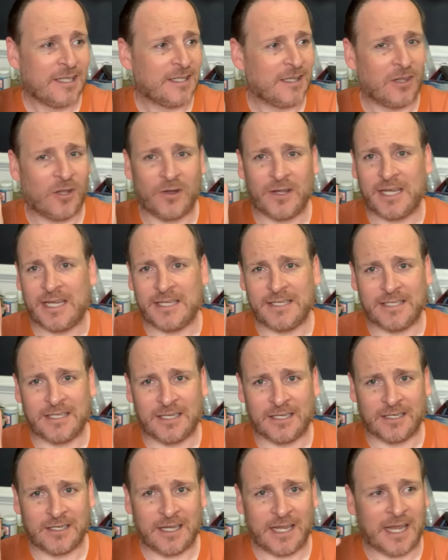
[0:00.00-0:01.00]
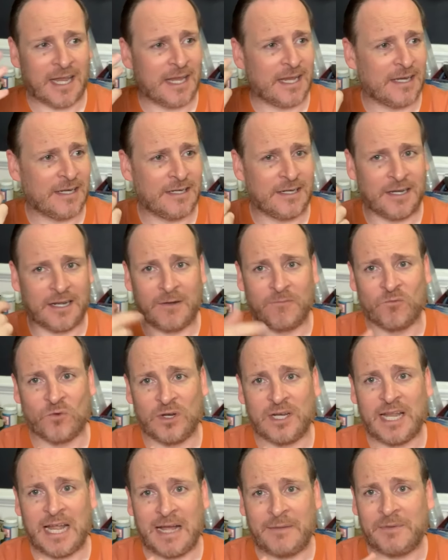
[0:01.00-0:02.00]
a lot easier, and I'm
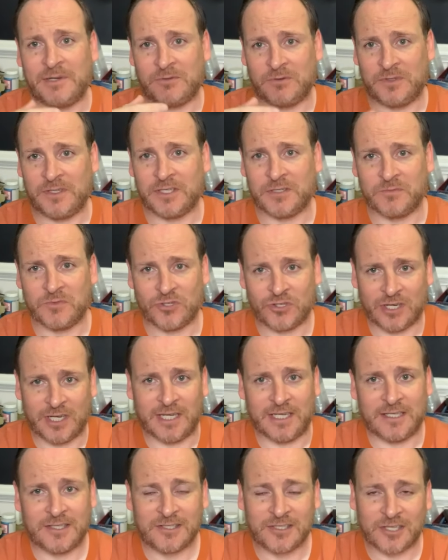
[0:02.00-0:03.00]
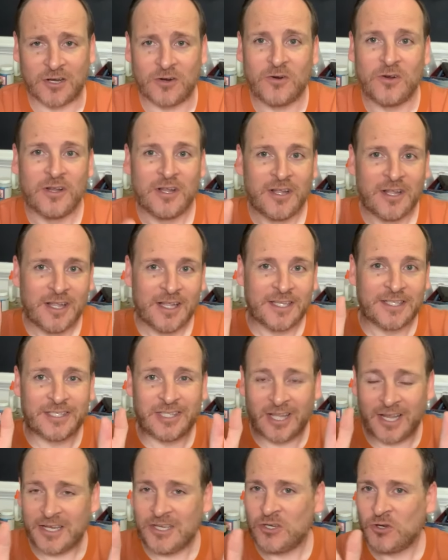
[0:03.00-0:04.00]
really happy with this machine. So,
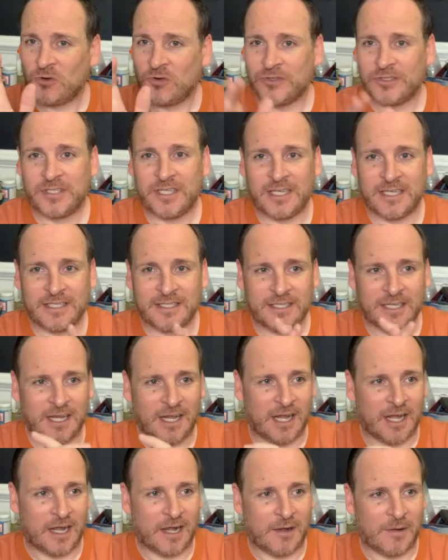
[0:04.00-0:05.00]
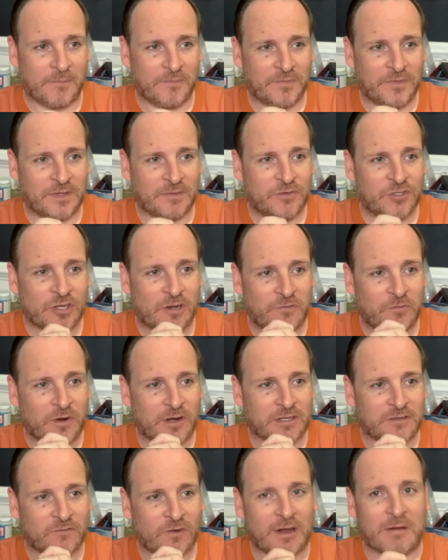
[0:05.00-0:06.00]
slight nuances, um, software
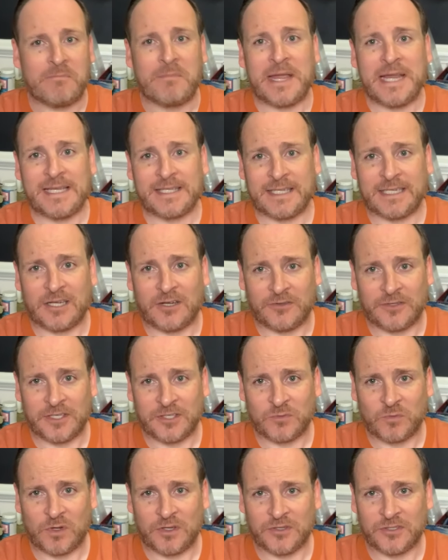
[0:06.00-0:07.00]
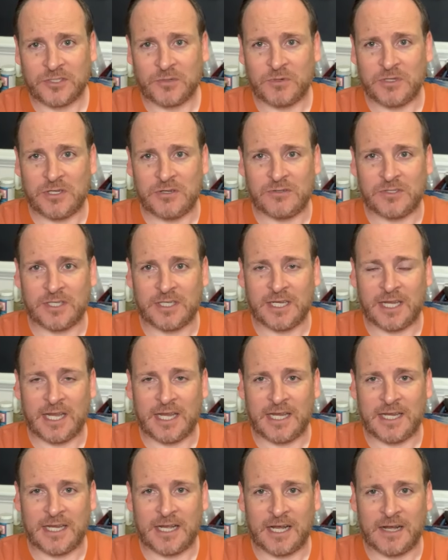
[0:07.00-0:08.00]
is very basic on this one, so we're using
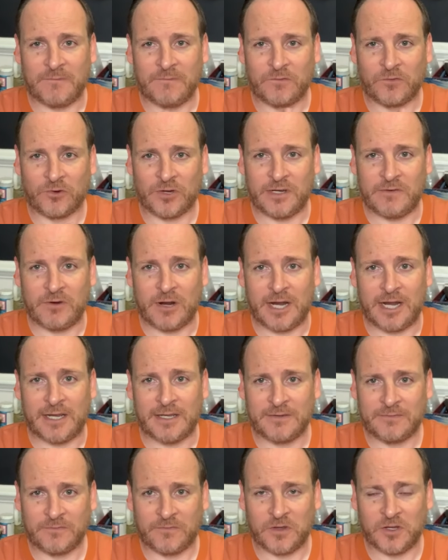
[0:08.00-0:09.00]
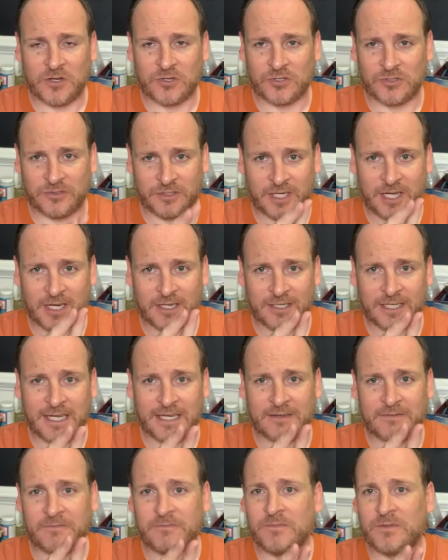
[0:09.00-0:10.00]
a um, freeware version to kind of get
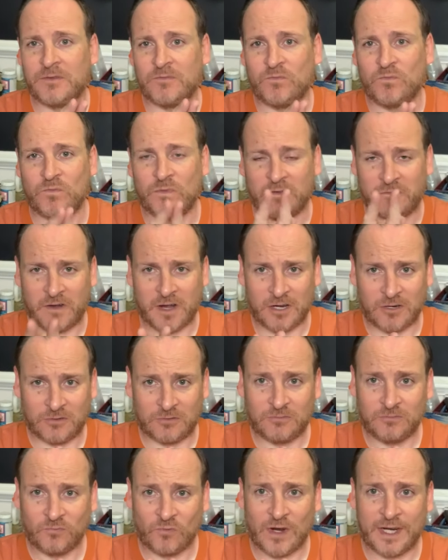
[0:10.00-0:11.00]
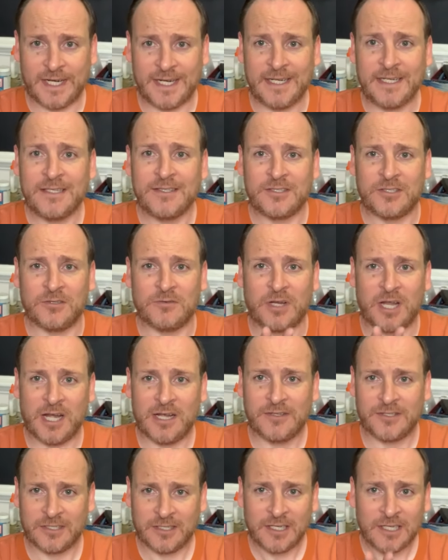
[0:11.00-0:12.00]
the, the, the file ready to
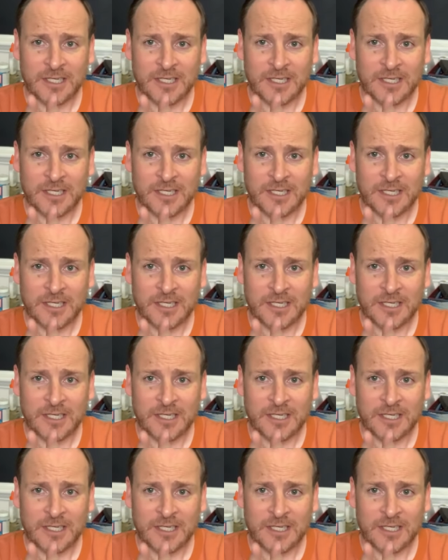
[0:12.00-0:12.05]
cut.